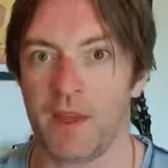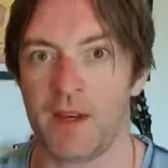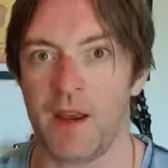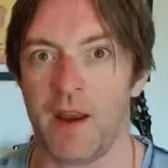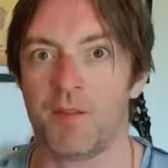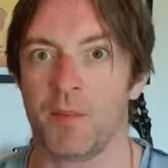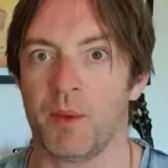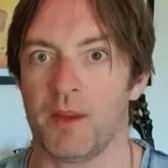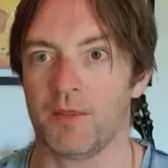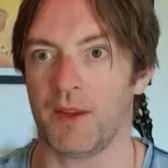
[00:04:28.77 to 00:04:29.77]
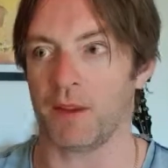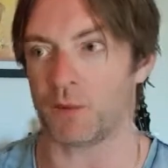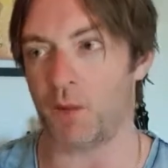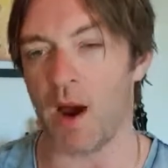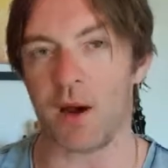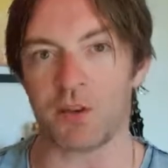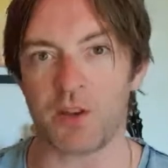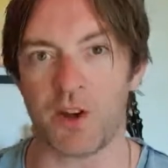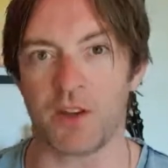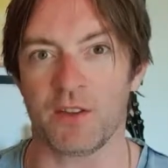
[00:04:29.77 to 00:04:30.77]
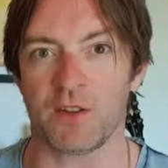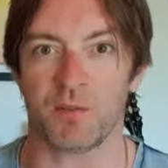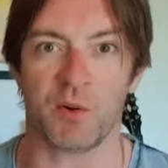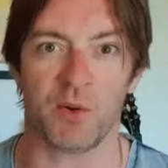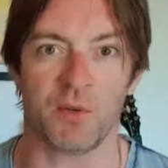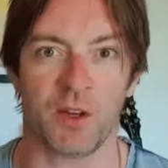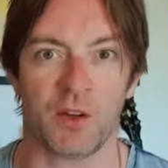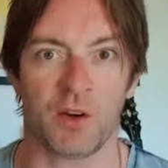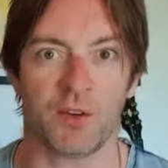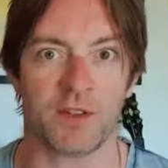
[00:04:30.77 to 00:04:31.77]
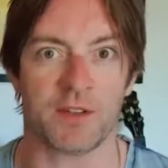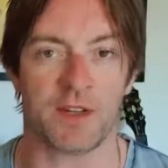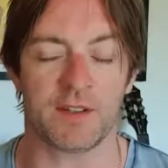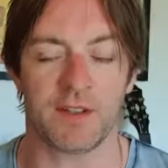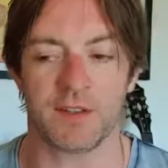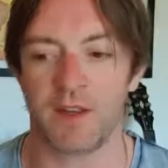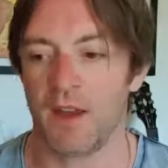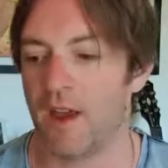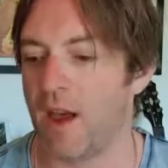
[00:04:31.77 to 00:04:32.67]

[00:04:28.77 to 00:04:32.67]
and then everybody thinks, wow, science has proved that God doesn't exist.